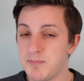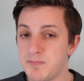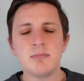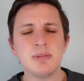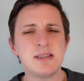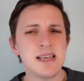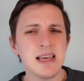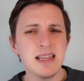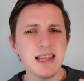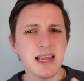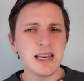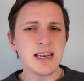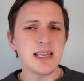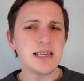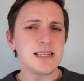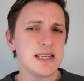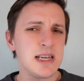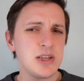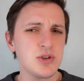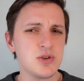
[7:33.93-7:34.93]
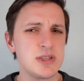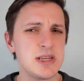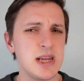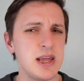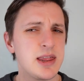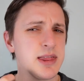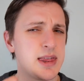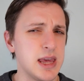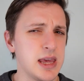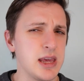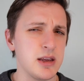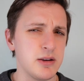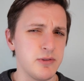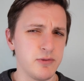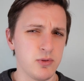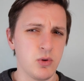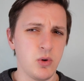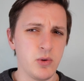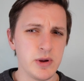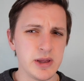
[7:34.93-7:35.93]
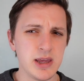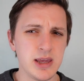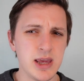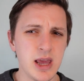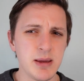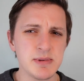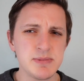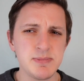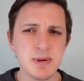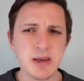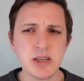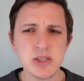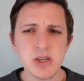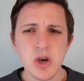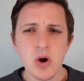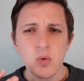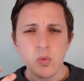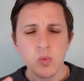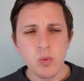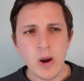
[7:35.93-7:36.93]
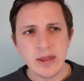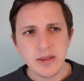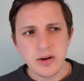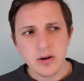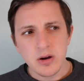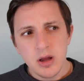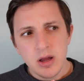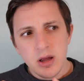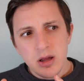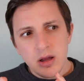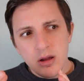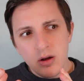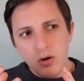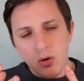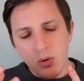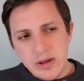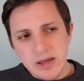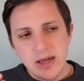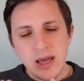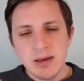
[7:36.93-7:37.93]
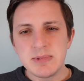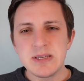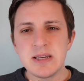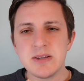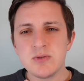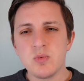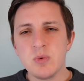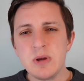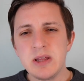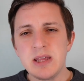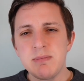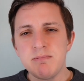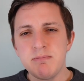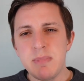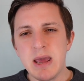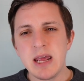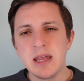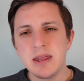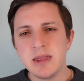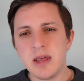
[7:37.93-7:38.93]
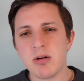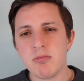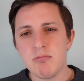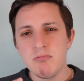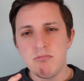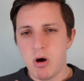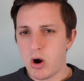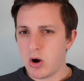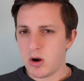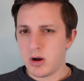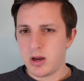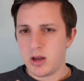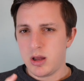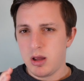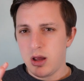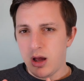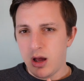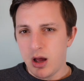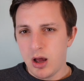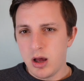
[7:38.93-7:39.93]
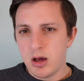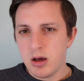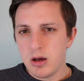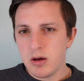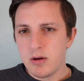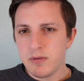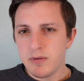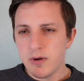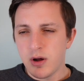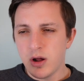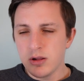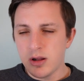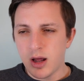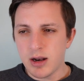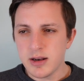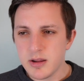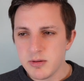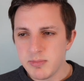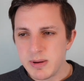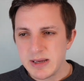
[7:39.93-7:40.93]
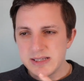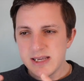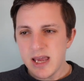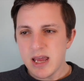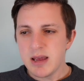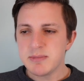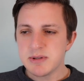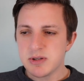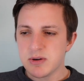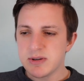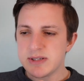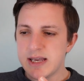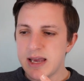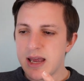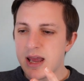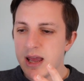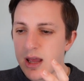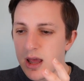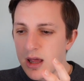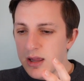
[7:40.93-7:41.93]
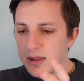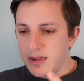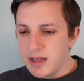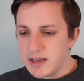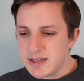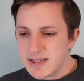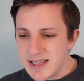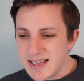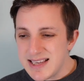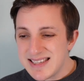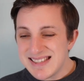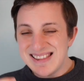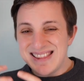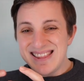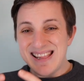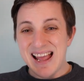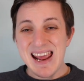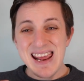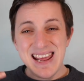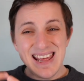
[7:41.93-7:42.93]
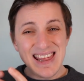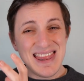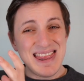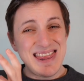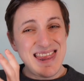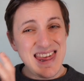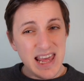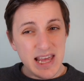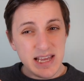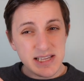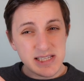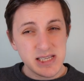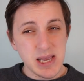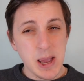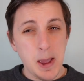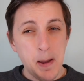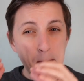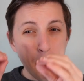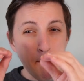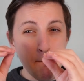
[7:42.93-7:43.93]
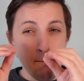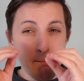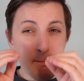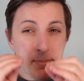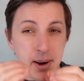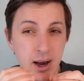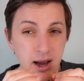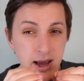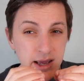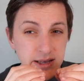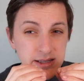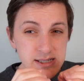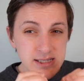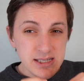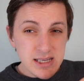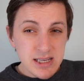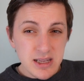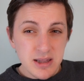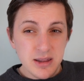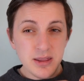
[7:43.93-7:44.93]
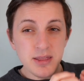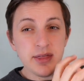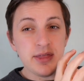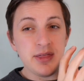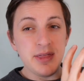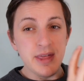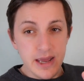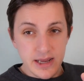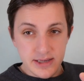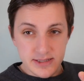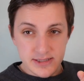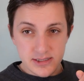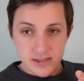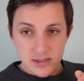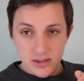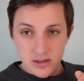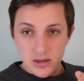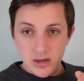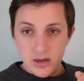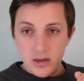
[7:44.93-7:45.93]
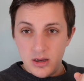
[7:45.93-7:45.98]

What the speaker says: But saying that, it is an interesting thing for Oink games, because rather Oink Games has really made their mark of a lot of their best games are saying this is like this, but this.